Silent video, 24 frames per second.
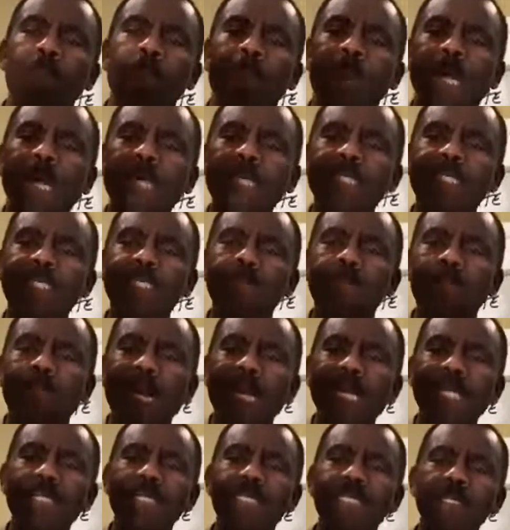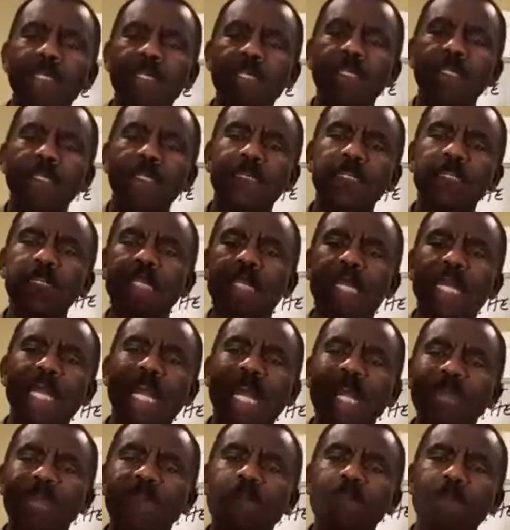the
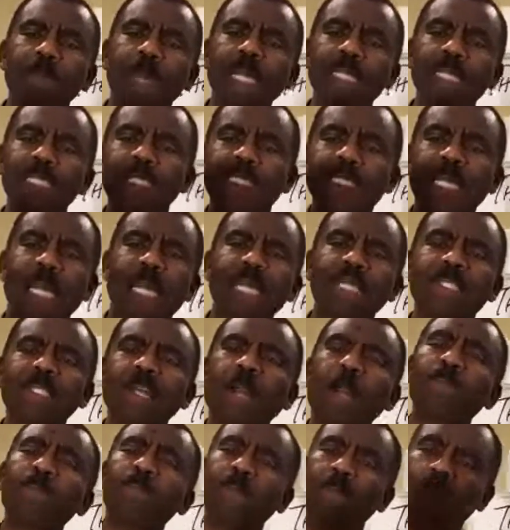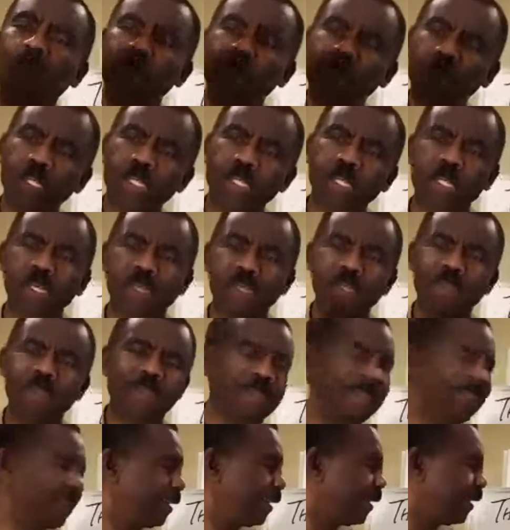length of my sides are proportional?
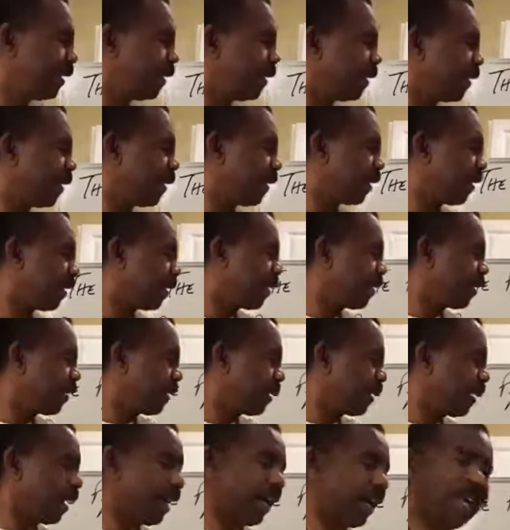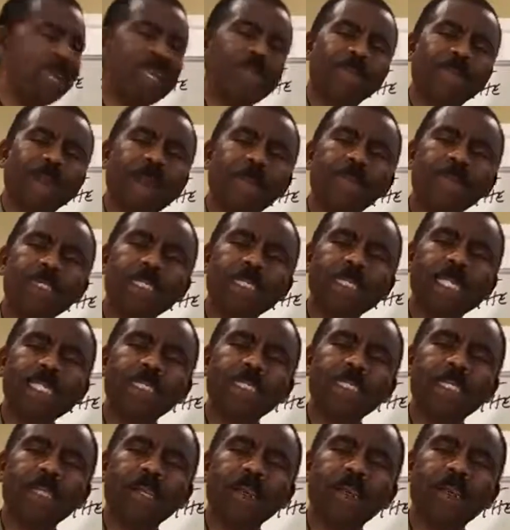If I put
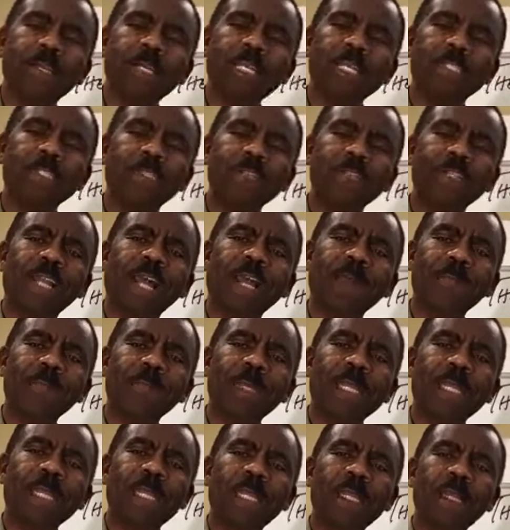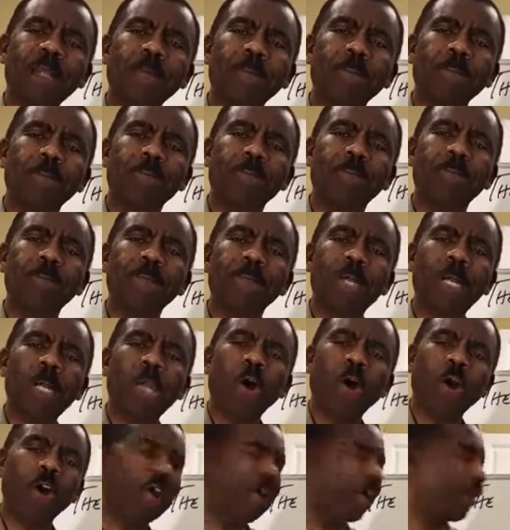6 here, it should not be
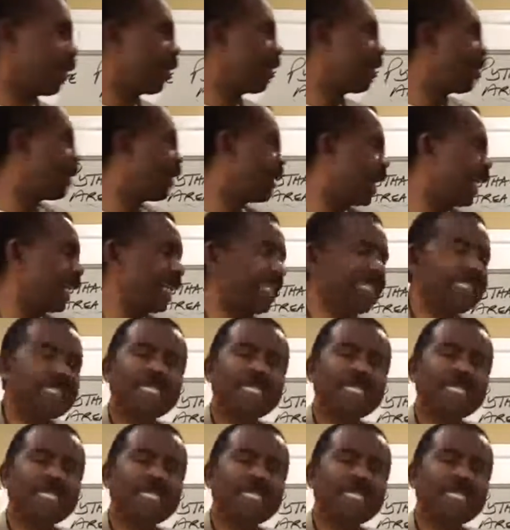longer than the